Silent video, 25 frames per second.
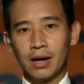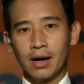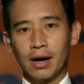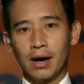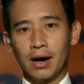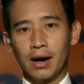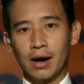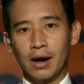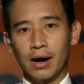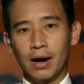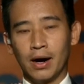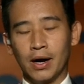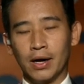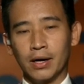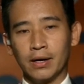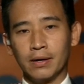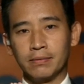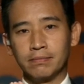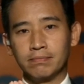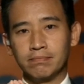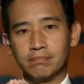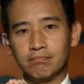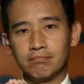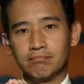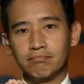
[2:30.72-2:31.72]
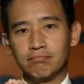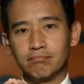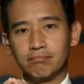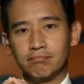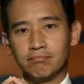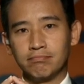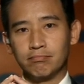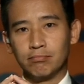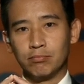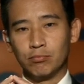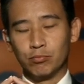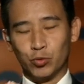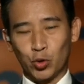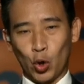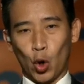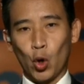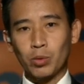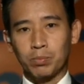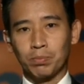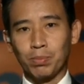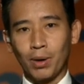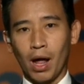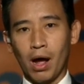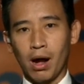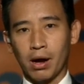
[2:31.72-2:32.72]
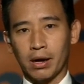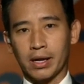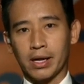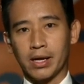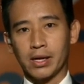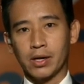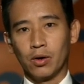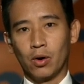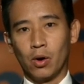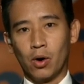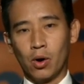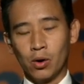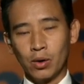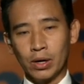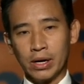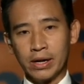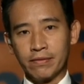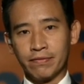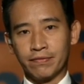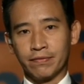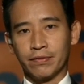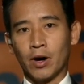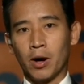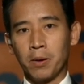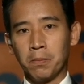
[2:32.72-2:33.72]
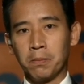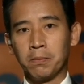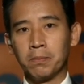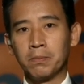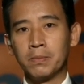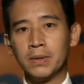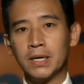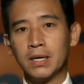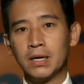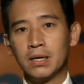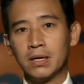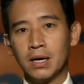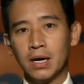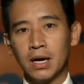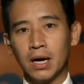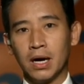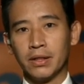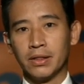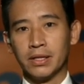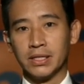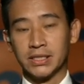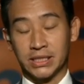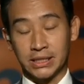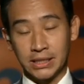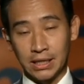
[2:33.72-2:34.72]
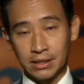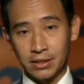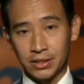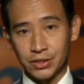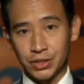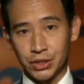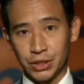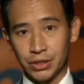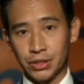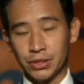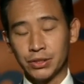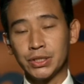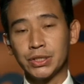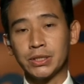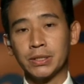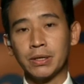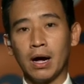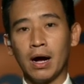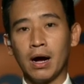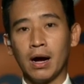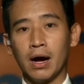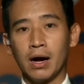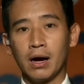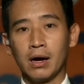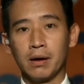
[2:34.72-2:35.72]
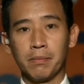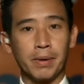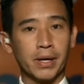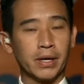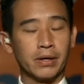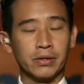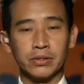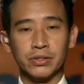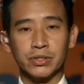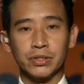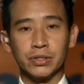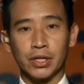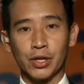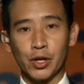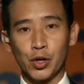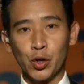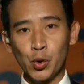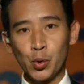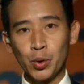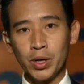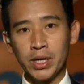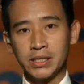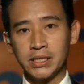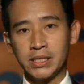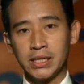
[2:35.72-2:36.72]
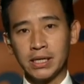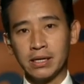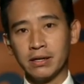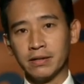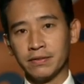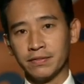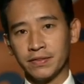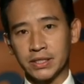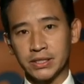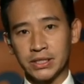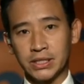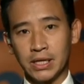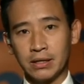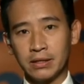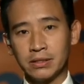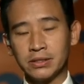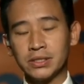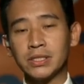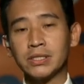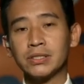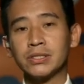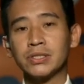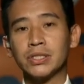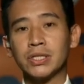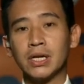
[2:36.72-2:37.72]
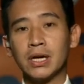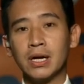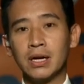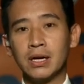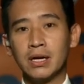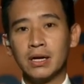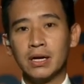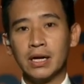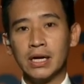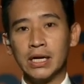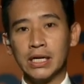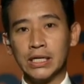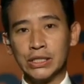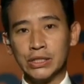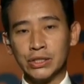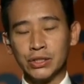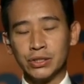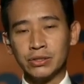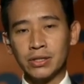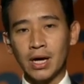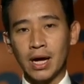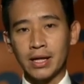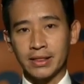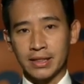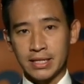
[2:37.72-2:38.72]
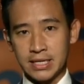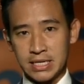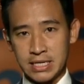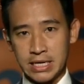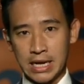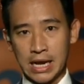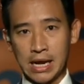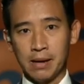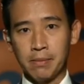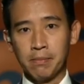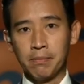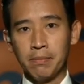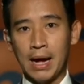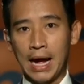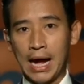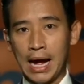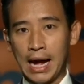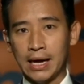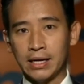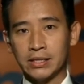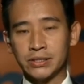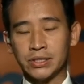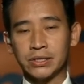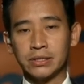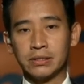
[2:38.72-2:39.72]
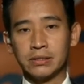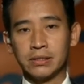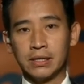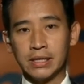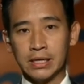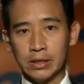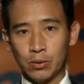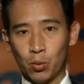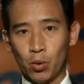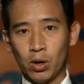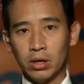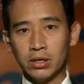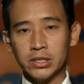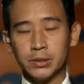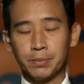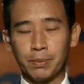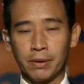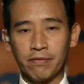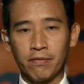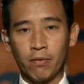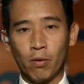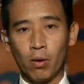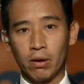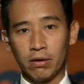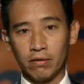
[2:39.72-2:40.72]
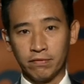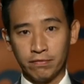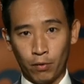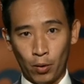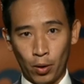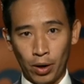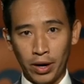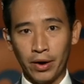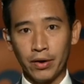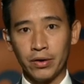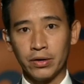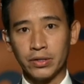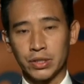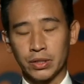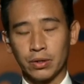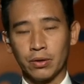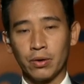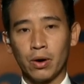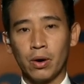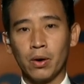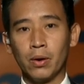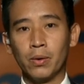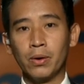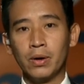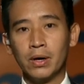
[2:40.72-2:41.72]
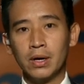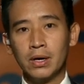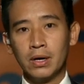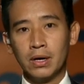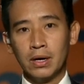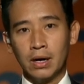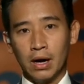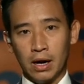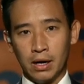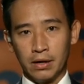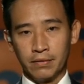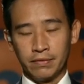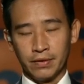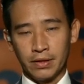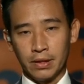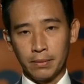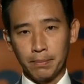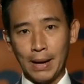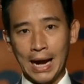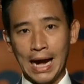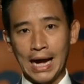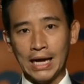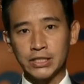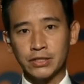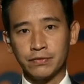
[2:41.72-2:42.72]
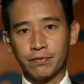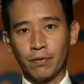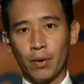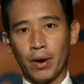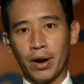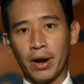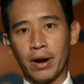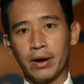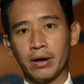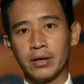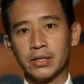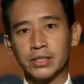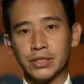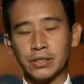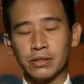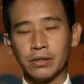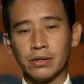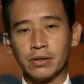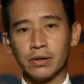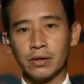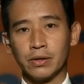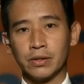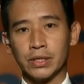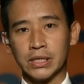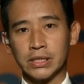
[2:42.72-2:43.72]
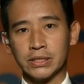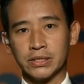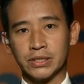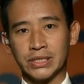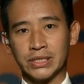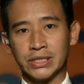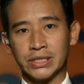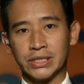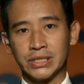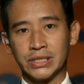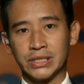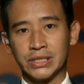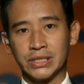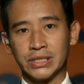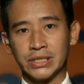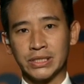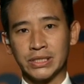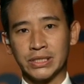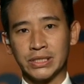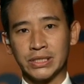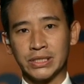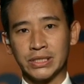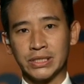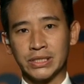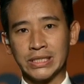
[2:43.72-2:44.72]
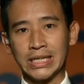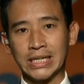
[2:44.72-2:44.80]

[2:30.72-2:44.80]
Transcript: uh, roadblock only from the senators, uh, because the unity of the senators is not the same as it was before four years ago. Uh, for the past four years, you know, the significant